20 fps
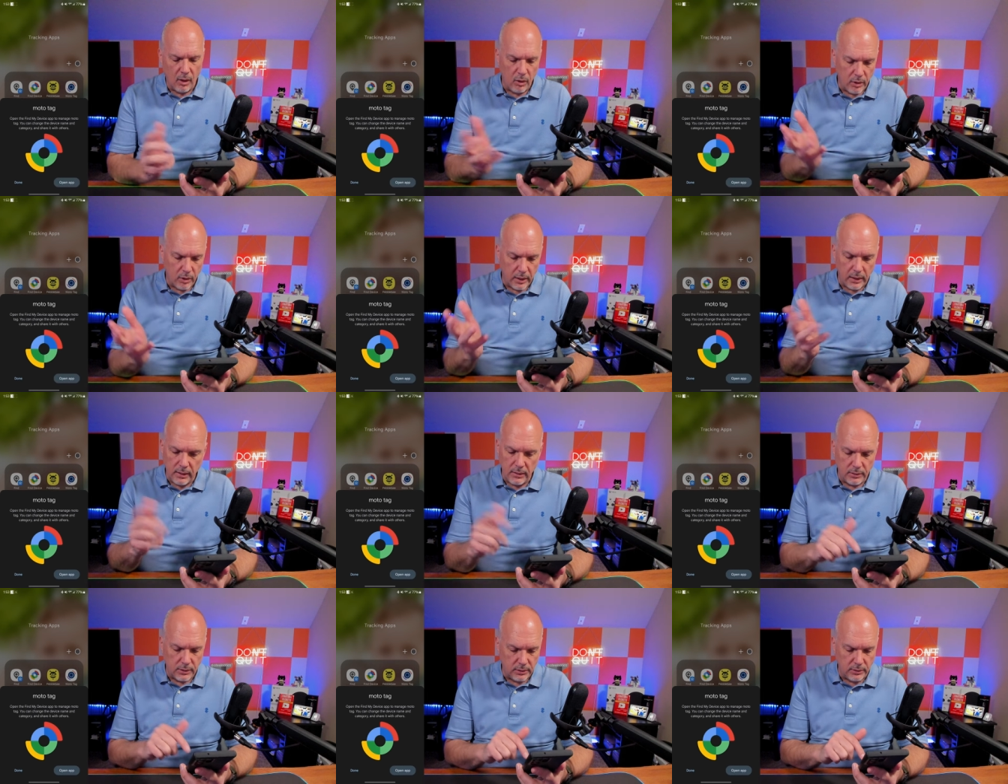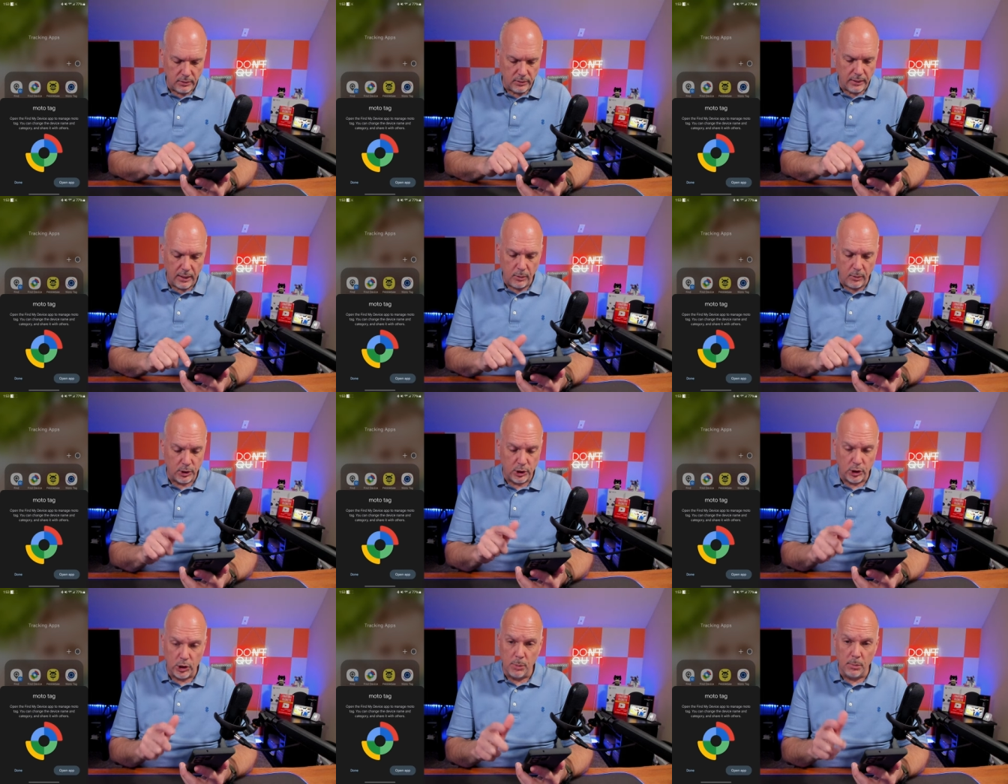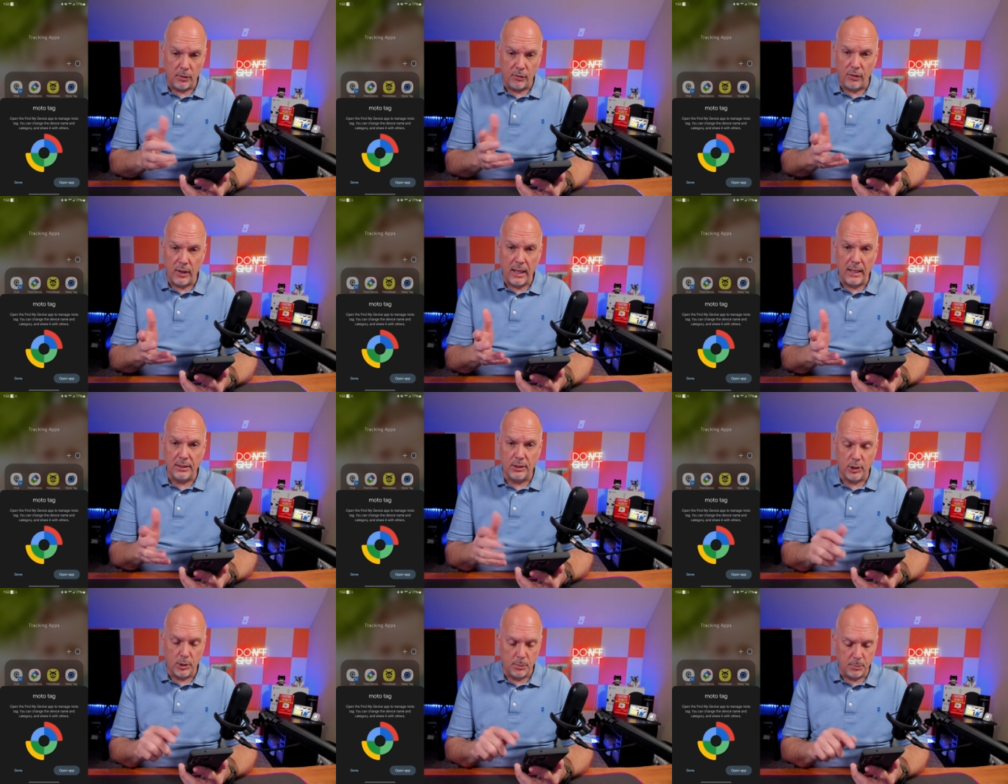Okay, so that was super
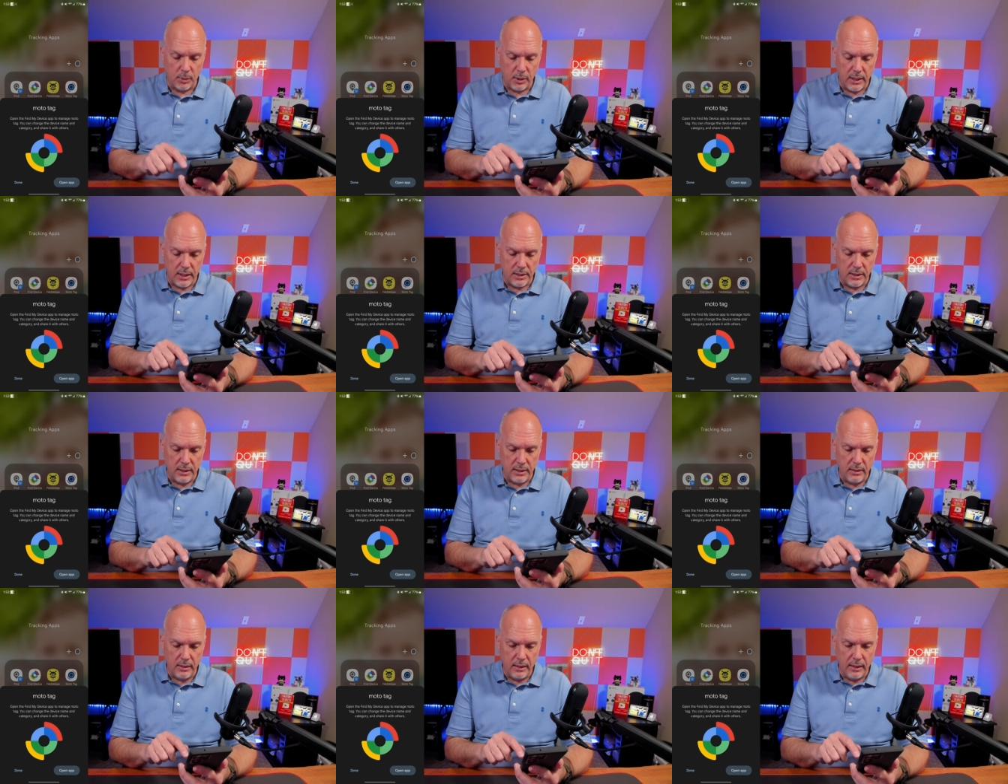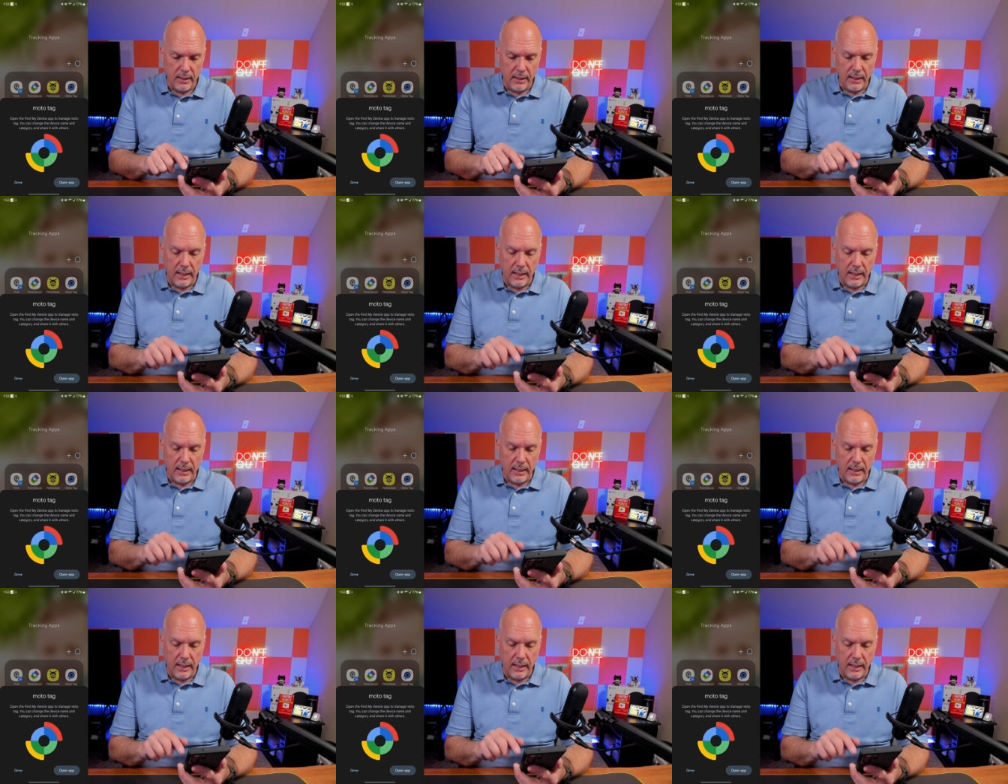fast, super easy.